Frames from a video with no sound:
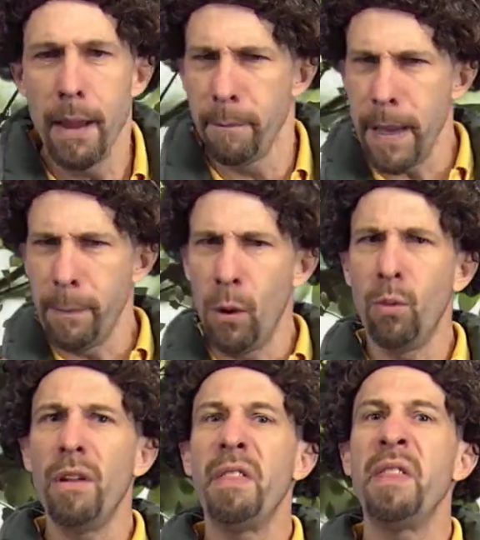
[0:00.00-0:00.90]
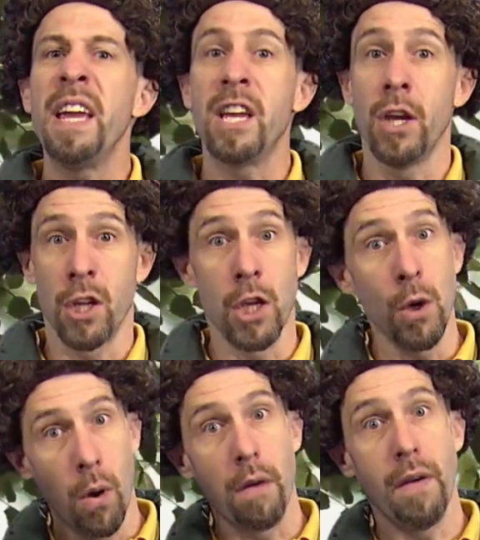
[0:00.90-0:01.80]
People will think
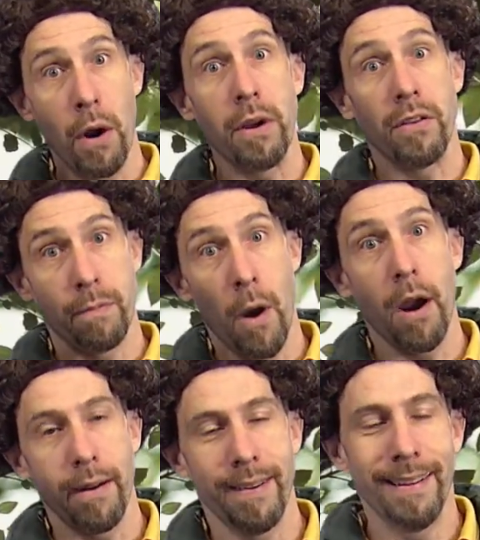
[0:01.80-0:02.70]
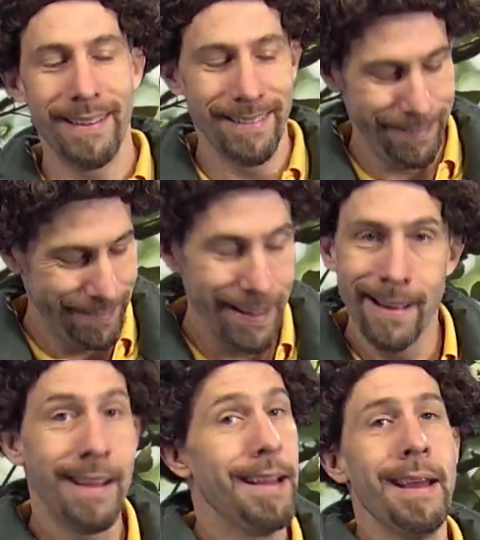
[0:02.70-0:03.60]
you are very smart.
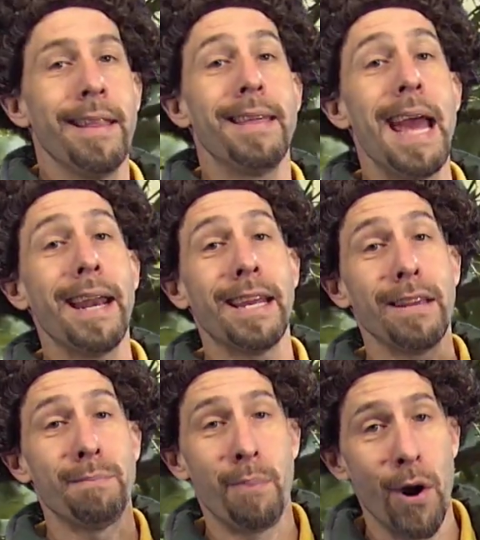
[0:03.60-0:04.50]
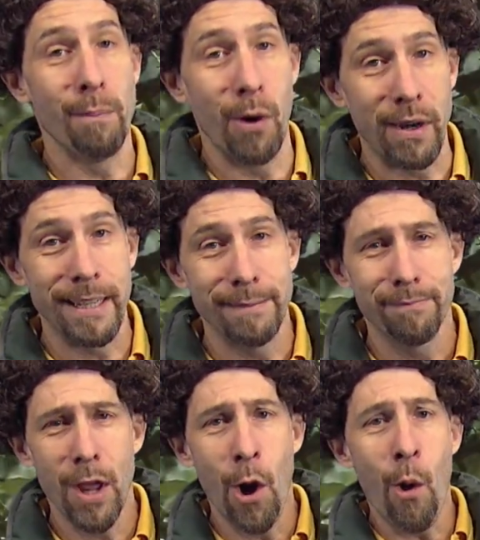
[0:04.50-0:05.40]
The Atticus Bird Book.
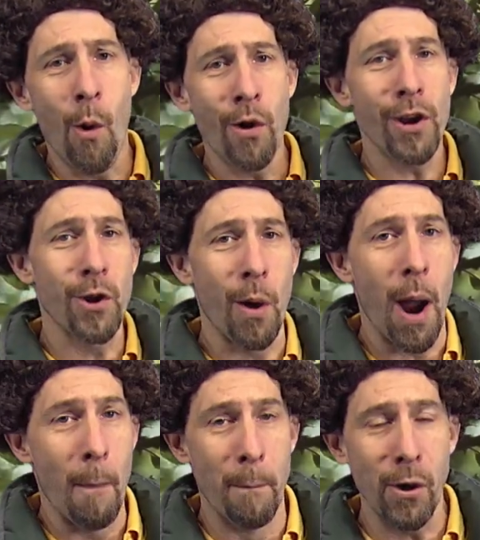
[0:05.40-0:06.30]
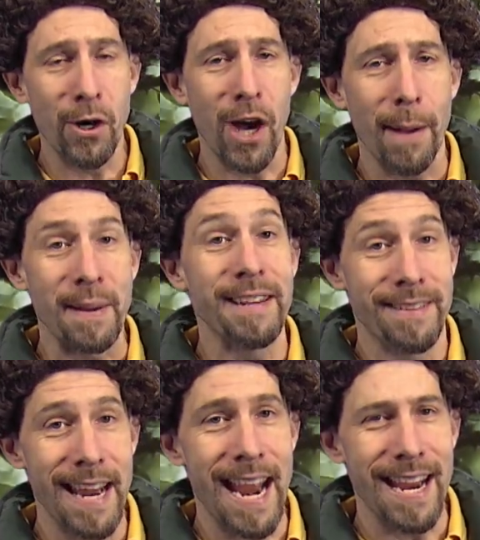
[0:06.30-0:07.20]
Order your book copy
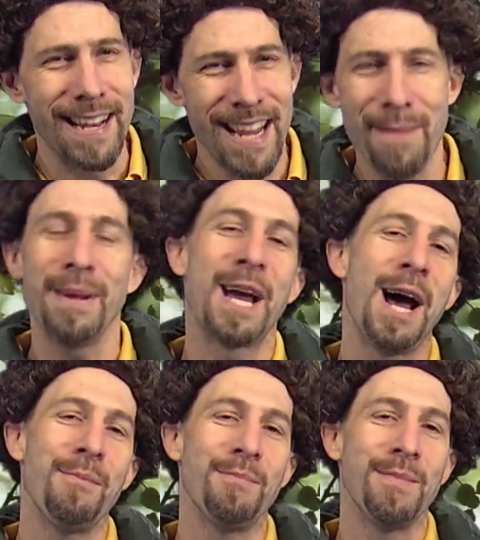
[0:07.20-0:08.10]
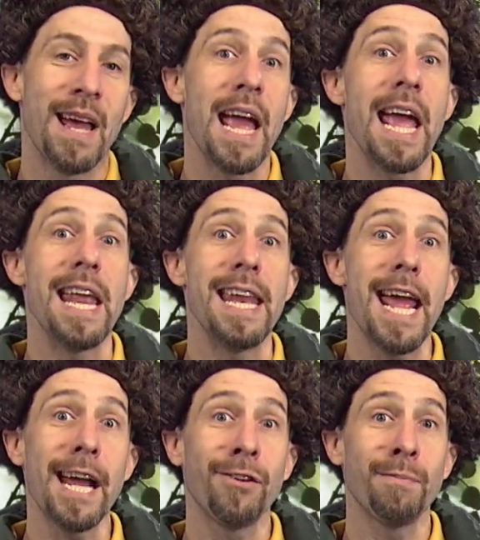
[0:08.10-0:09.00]
today and become an
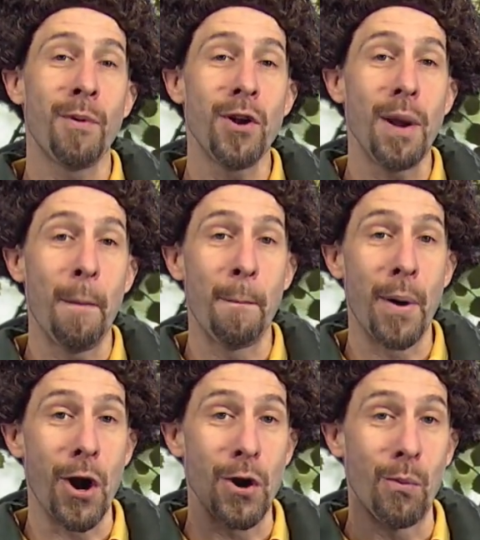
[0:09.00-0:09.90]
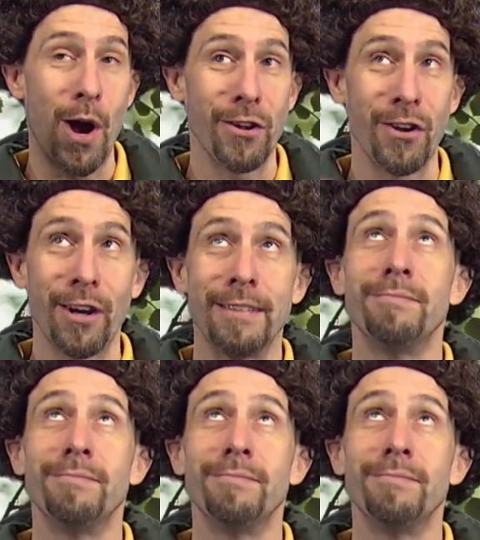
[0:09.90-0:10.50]
expert bird watcher.